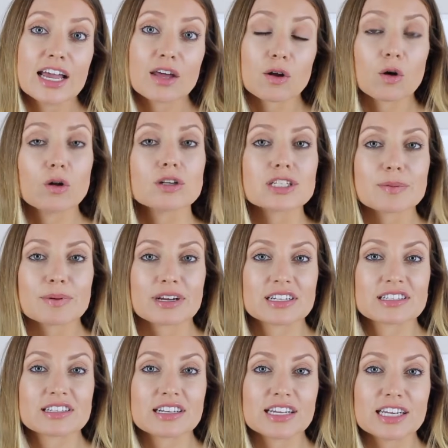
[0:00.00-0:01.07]
it'll hold up
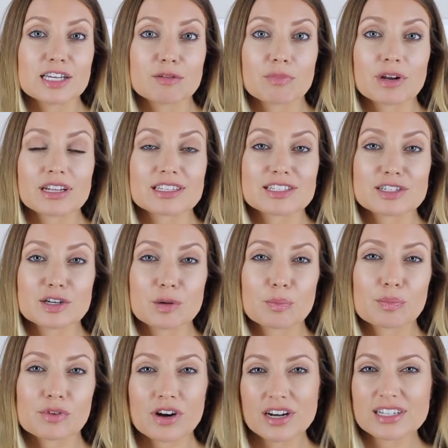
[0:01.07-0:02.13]
against the heat, but it's still
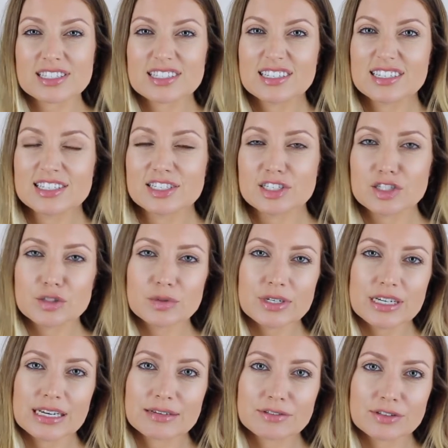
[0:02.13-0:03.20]
bronzy and
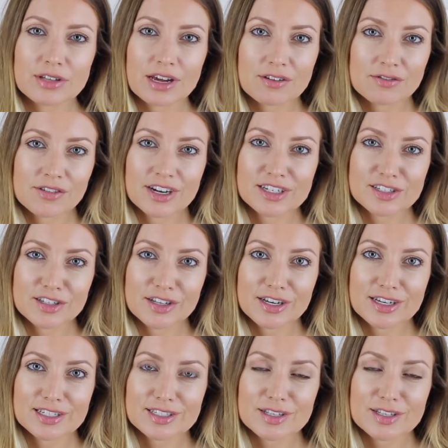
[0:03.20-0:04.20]
dewy and gives you that fresh look.